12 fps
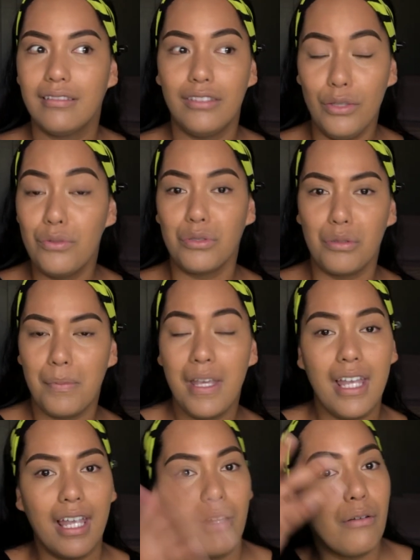used to
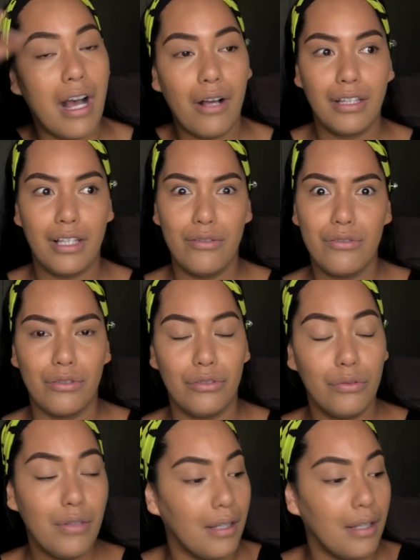be and how they used to do